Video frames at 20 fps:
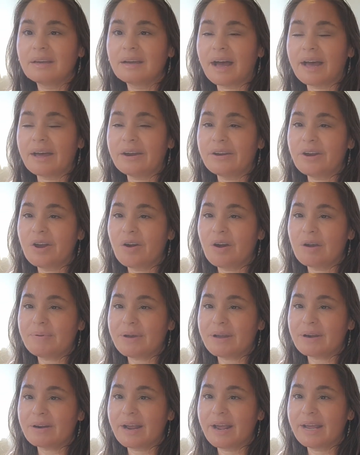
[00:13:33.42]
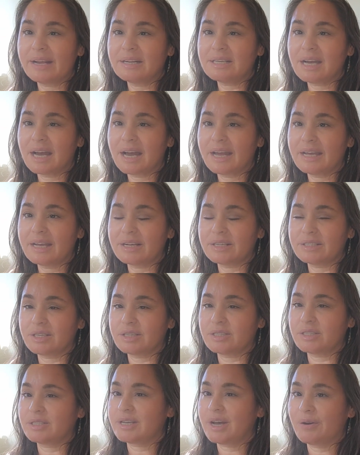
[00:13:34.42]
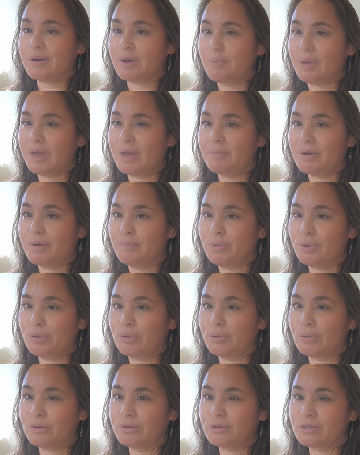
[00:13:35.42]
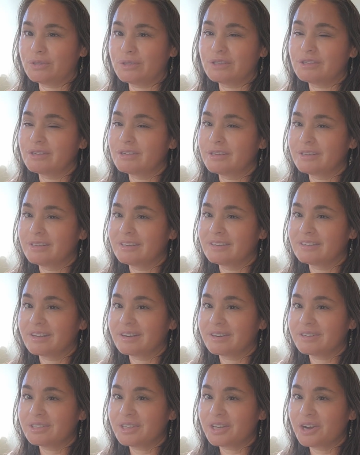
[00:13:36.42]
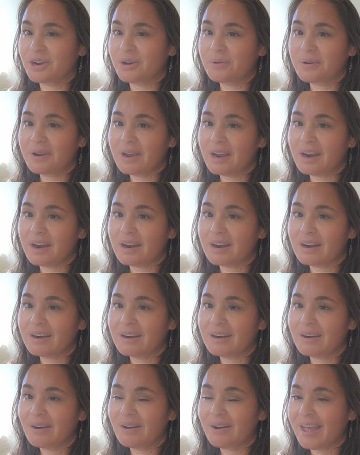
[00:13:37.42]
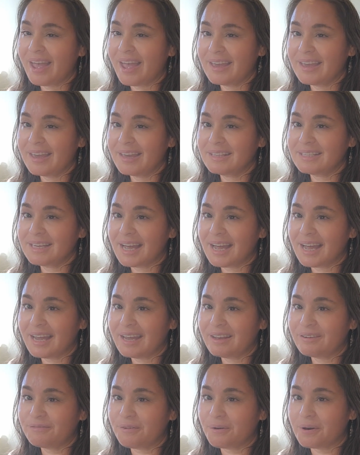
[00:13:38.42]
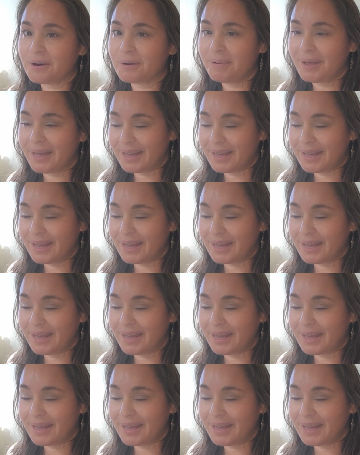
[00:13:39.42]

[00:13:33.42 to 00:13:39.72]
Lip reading: I don't know, I better hang tight because this is how I pay my bills. There's the career, hanging tight, Four of